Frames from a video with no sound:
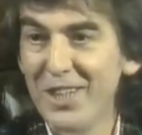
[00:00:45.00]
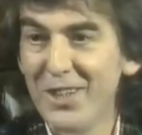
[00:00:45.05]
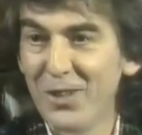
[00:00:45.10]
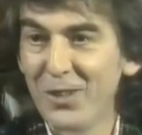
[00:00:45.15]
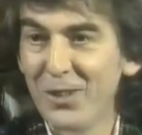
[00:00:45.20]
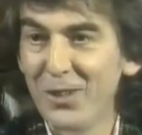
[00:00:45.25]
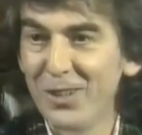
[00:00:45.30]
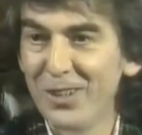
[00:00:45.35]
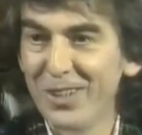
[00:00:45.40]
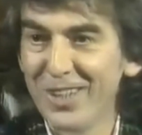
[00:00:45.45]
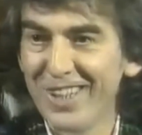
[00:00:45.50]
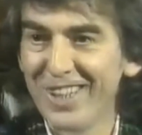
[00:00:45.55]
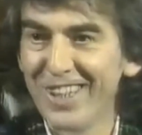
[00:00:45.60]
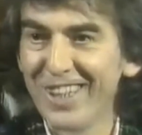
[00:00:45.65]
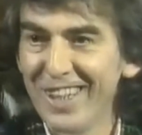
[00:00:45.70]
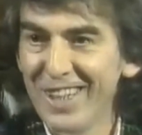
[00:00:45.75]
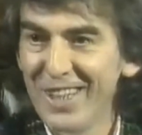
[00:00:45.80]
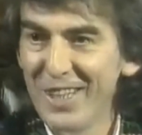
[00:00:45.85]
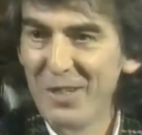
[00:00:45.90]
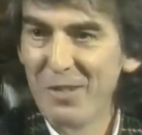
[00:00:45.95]
thought.
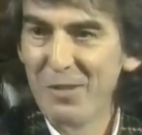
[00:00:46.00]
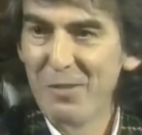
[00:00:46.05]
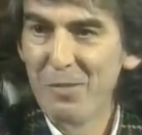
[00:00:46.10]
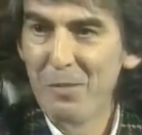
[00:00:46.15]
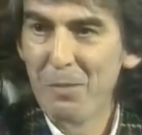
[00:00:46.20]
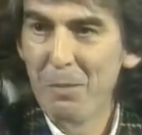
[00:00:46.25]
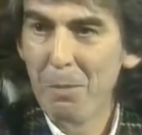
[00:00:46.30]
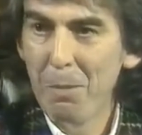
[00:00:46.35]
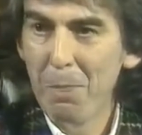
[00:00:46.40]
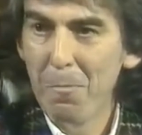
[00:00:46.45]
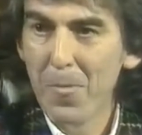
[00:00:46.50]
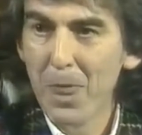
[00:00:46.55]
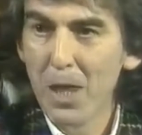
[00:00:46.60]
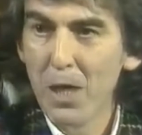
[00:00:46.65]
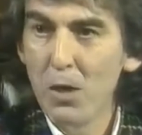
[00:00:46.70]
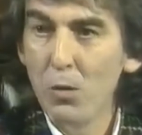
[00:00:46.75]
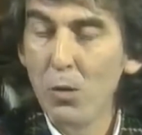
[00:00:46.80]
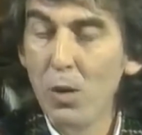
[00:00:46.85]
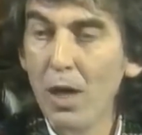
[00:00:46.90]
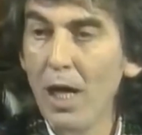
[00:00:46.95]
And you didn't.
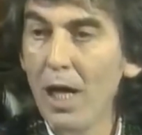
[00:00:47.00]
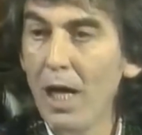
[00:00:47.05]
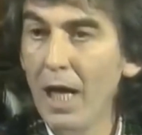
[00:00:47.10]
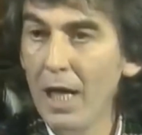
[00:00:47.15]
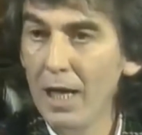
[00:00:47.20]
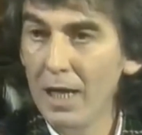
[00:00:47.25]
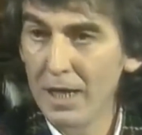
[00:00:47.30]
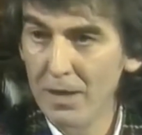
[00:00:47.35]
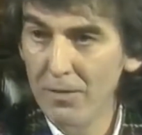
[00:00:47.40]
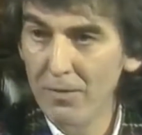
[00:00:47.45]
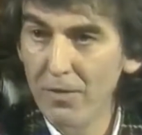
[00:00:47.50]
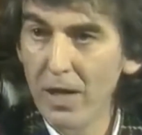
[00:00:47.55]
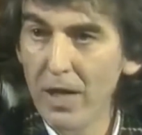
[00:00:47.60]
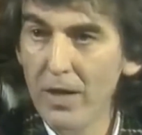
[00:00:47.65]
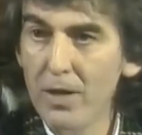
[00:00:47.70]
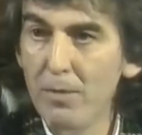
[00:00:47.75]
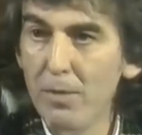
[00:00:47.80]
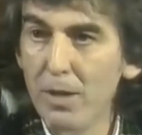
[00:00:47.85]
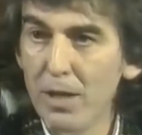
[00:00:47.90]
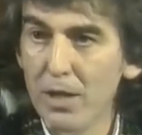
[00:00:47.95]
Well, I liked him
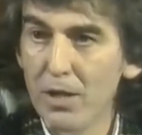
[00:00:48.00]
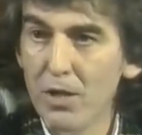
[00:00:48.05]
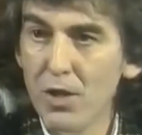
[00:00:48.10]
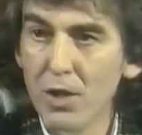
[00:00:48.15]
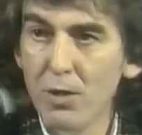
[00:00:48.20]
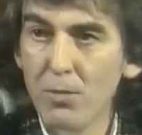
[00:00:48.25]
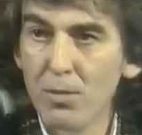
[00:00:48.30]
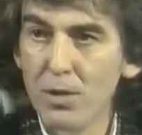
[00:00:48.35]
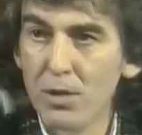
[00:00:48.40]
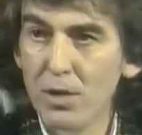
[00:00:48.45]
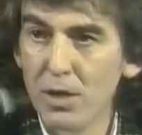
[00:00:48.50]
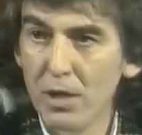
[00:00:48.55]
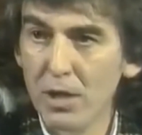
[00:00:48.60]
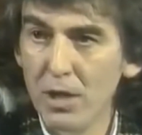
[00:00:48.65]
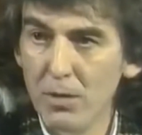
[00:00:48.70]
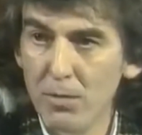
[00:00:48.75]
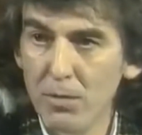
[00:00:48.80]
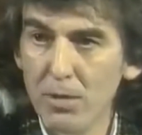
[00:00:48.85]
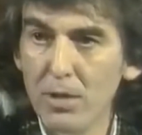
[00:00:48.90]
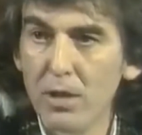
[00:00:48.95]
very much. He was
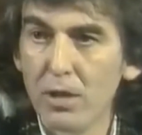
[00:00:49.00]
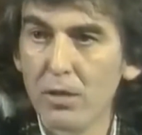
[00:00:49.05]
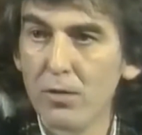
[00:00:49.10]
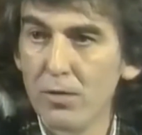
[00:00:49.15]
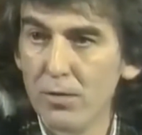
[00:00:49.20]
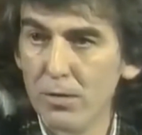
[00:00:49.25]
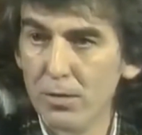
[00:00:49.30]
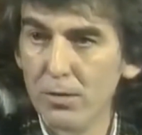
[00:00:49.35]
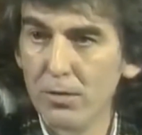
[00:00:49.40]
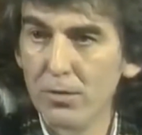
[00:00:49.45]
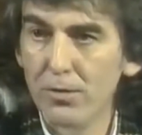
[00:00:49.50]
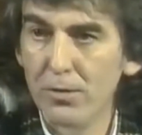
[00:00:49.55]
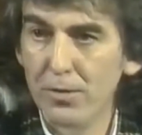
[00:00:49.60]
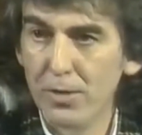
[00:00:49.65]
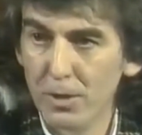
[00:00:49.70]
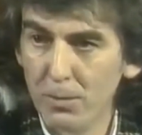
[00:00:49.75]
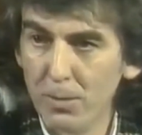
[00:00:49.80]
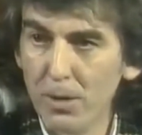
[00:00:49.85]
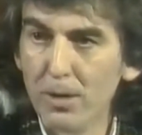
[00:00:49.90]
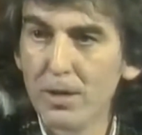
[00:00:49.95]
he was a groove.
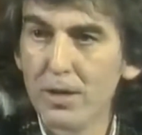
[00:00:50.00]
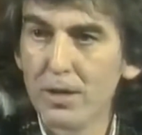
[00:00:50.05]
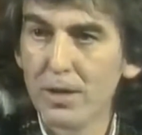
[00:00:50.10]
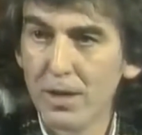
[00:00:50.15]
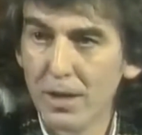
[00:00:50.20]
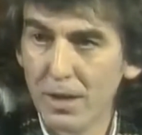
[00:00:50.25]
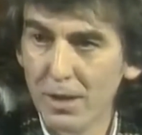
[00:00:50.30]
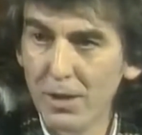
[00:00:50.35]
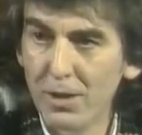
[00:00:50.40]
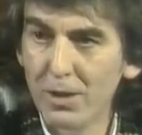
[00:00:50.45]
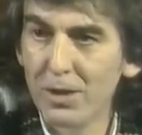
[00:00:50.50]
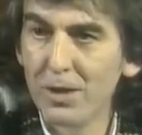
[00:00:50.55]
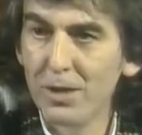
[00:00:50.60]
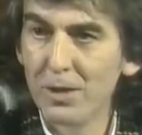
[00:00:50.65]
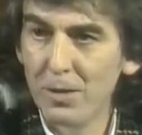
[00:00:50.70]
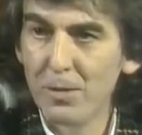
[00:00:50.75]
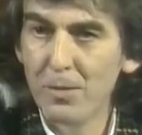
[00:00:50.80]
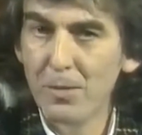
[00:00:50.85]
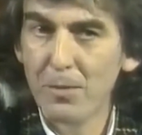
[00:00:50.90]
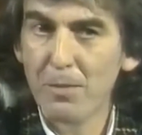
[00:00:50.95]
He was a
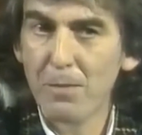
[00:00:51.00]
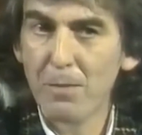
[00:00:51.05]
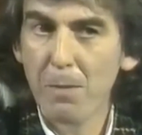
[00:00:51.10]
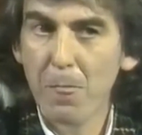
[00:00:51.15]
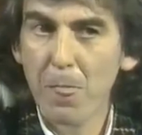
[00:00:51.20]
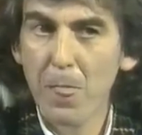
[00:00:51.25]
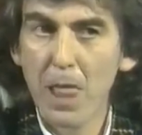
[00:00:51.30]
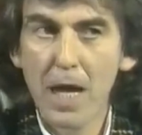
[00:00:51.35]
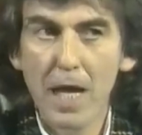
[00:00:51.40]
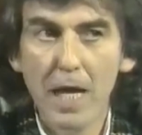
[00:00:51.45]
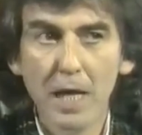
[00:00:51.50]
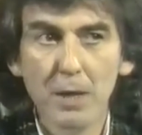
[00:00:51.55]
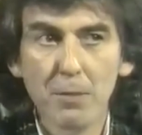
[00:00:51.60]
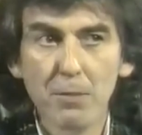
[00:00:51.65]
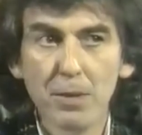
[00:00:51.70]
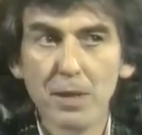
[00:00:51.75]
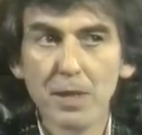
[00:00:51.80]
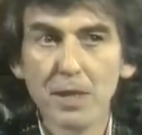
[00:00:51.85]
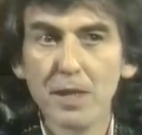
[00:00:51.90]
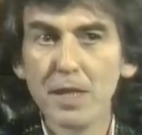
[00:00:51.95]
good lad,
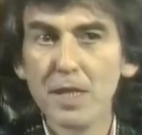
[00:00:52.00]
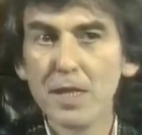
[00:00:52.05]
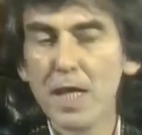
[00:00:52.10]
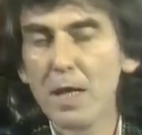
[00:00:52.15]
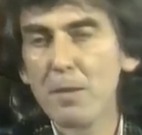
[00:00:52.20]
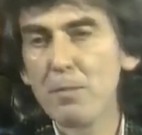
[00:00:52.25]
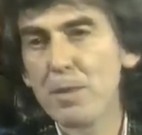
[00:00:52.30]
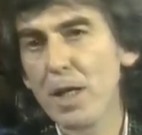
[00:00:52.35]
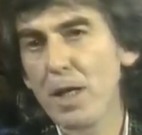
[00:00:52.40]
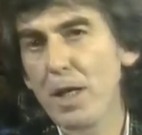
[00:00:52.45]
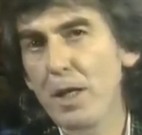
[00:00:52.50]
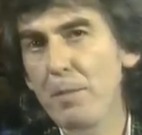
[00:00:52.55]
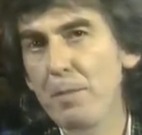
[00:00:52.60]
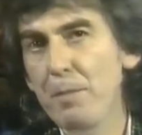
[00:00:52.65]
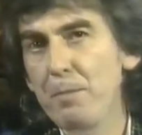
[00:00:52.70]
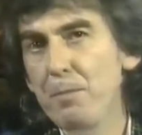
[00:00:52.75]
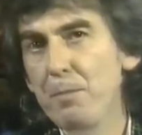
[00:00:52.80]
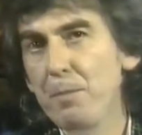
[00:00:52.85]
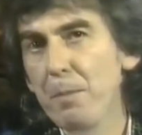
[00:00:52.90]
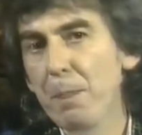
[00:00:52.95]
but at the same
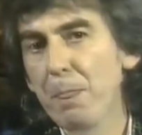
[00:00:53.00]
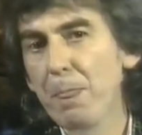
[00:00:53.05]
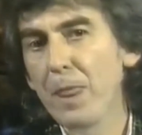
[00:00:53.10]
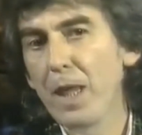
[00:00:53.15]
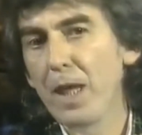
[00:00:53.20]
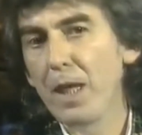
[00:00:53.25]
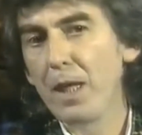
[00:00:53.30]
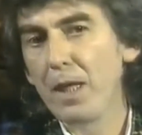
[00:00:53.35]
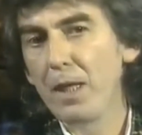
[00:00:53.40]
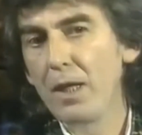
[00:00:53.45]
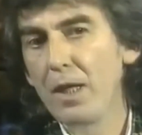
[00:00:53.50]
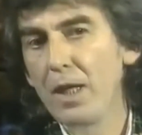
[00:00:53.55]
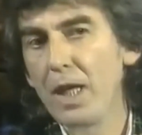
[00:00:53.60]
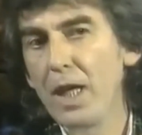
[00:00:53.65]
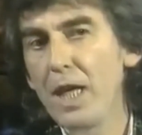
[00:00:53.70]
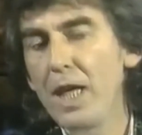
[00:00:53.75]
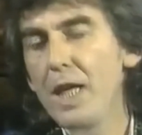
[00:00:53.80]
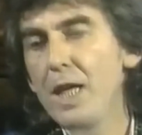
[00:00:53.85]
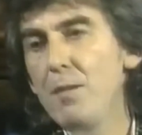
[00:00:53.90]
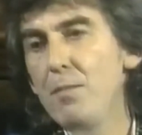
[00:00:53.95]
time,
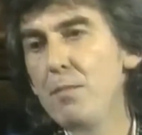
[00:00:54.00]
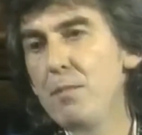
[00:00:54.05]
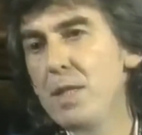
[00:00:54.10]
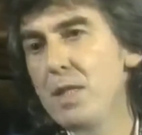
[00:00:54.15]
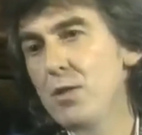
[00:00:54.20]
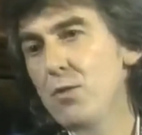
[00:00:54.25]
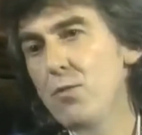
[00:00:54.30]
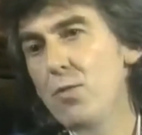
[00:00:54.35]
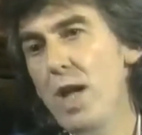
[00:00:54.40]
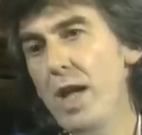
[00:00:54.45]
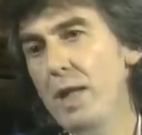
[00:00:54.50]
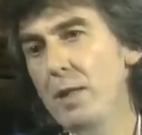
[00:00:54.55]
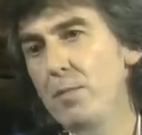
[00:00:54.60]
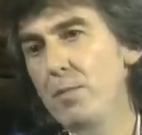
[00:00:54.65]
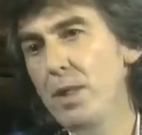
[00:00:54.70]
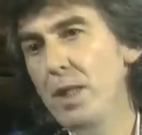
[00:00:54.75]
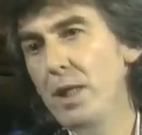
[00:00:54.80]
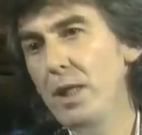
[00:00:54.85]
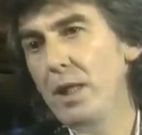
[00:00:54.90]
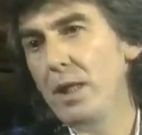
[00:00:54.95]
he misread
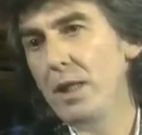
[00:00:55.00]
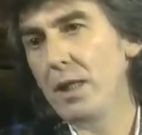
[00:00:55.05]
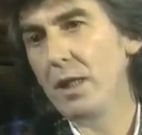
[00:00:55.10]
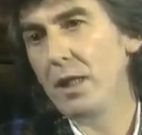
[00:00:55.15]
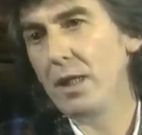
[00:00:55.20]
me